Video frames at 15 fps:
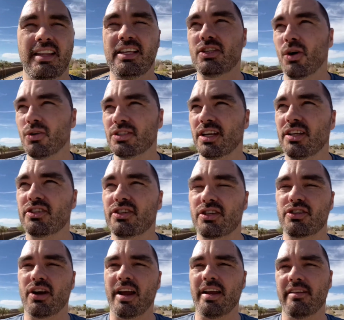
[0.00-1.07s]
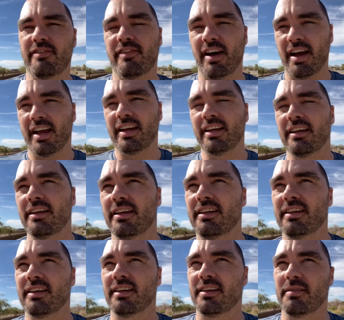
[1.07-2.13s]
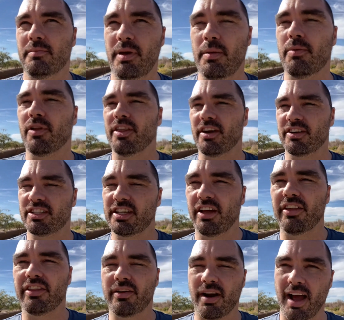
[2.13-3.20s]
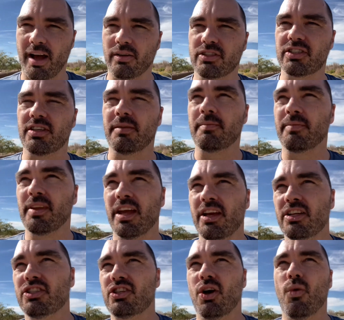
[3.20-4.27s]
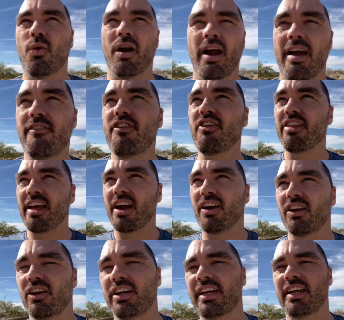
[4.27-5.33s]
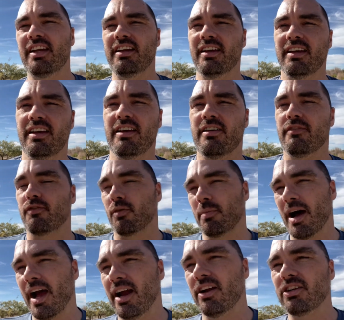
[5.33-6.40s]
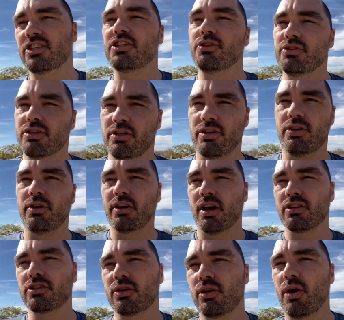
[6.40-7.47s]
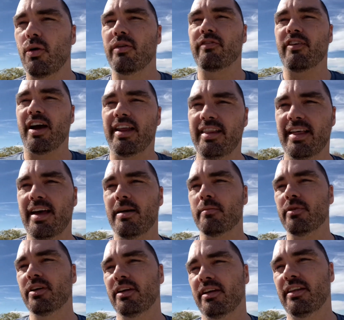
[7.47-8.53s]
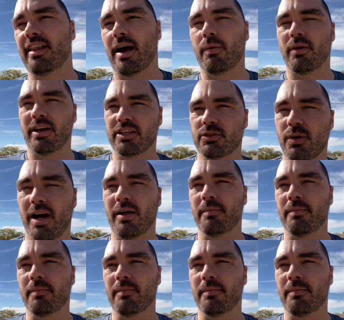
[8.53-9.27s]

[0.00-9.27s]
wholesalers are trying to find people that are selling their house. So wherever they are looking for buyers, you can also go and find them that way as well.